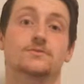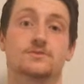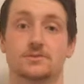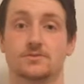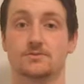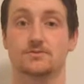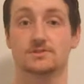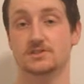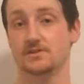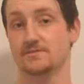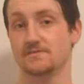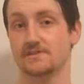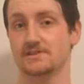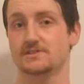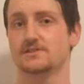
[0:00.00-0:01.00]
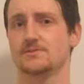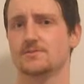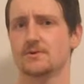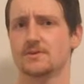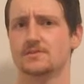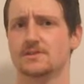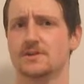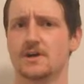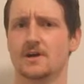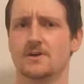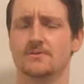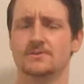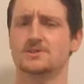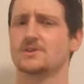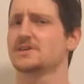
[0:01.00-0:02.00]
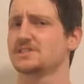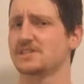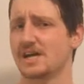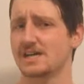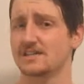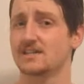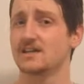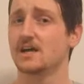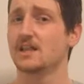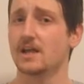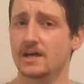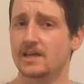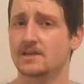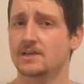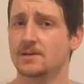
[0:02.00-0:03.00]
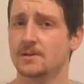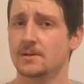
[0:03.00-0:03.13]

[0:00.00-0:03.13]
two snowflakes in the world which are exactly alike.